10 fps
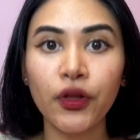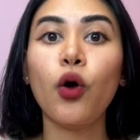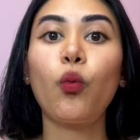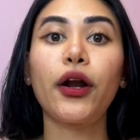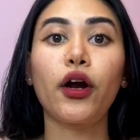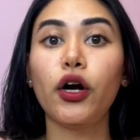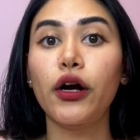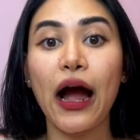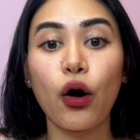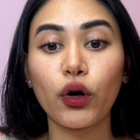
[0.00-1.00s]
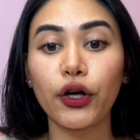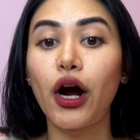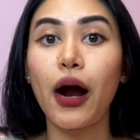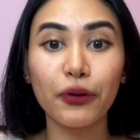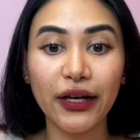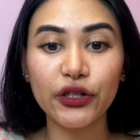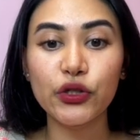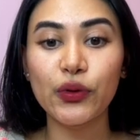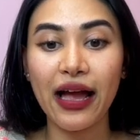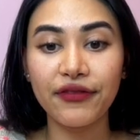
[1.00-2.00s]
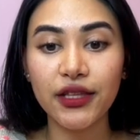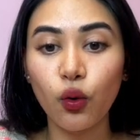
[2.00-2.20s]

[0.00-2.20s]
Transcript: What are our operators? We have the